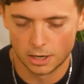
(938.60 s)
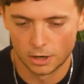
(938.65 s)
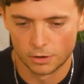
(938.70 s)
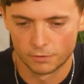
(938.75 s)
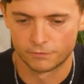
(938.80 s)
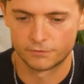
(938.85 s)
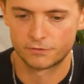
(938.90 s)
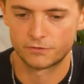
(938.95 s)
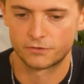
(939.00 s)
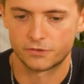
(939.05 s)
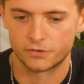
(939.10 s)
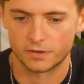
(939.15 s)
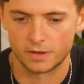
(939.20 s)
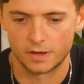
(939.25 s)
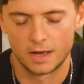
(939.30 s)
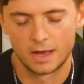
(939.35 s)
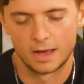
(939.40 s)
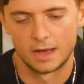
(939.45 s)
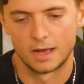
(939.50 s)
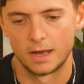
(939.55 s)
loved
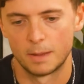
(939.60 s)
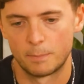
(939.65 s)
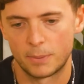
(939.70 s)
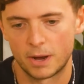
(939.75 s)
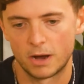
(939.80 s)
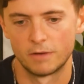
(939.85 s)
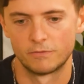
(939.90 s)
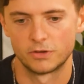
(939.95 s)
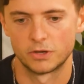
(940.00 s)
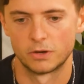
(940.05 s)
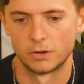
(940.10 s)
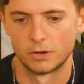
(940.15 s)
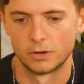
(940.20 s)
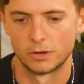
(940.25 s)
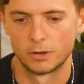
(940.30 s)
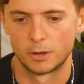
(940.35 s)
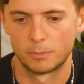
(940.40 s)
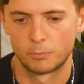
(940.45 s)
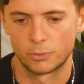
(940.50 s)
part of your